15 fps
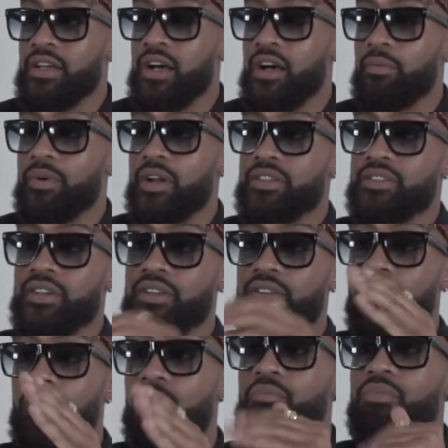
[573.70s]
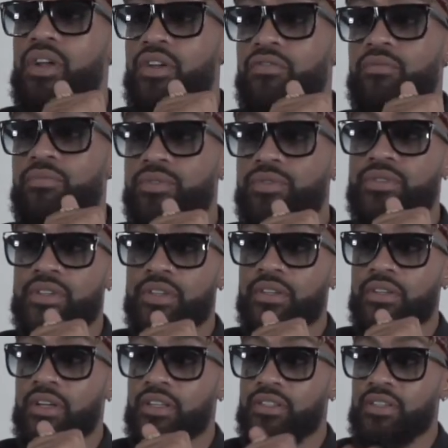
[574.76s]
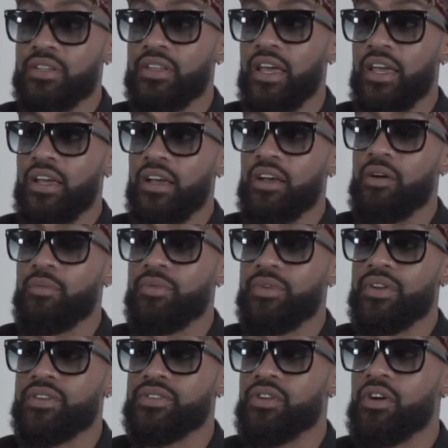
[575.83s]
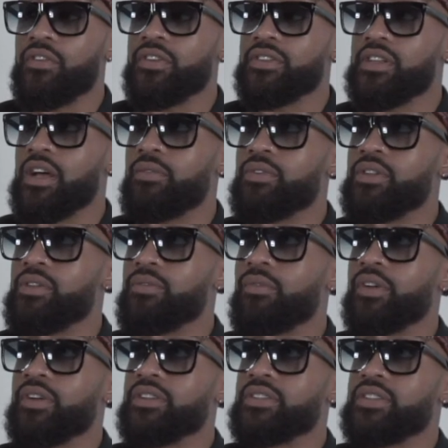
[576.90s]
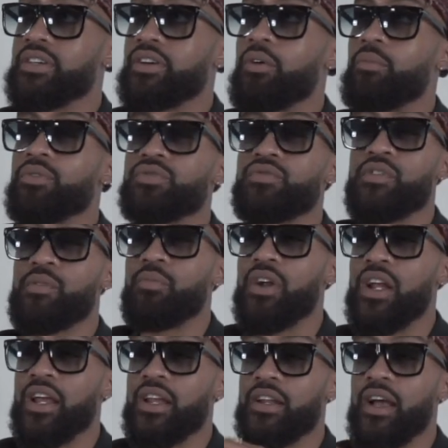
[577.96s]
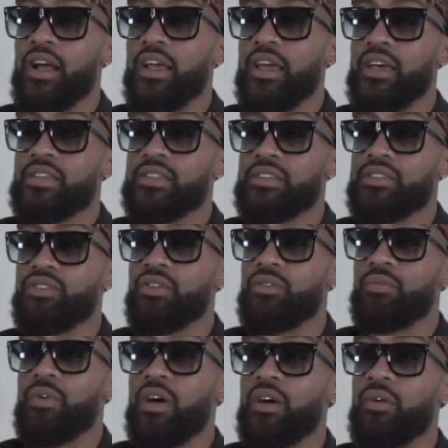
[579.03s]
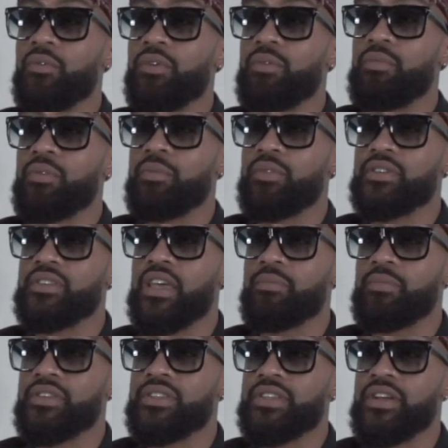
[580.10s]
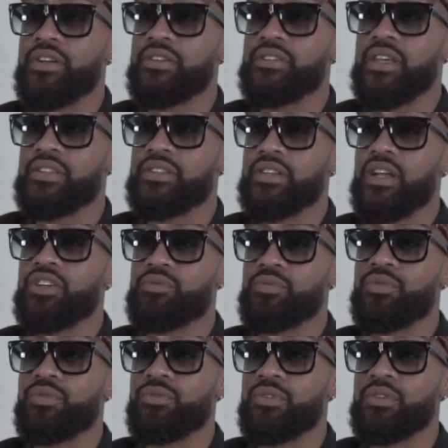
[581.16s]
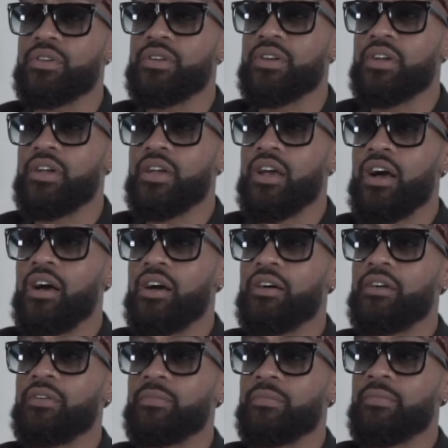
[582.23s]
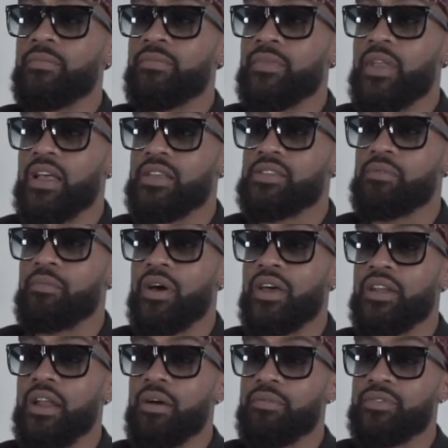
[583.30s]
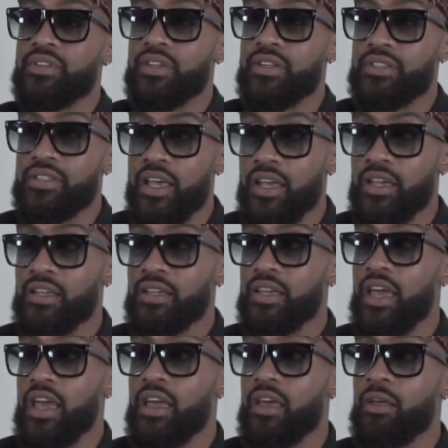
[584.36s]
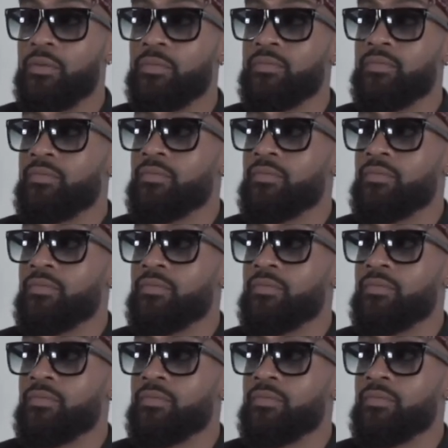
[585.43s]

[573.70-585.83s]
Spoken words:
but I took a long break from music. I took like a couple years off because I really wanted to almost rebrand, I guess. I wanted people to take me serious as an entrepreneur, as somebody that was in the tech game,